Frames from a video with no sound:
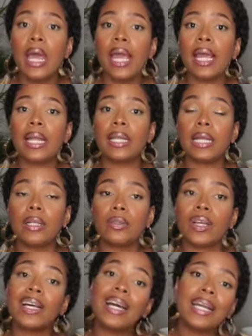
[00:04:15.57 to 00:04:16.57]
and
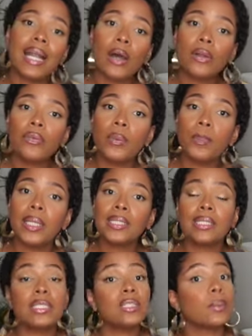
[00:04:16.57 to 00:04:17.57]
the cutout of the
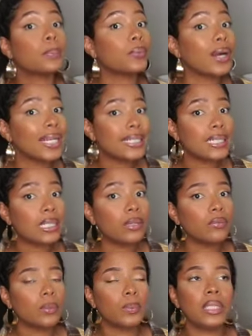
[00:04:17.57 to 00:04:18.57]
pieces, the pricing
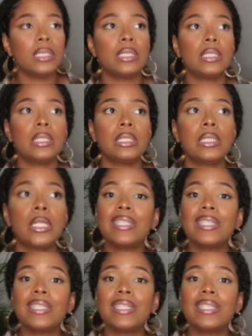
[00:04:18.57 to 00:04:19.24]
of the pieces,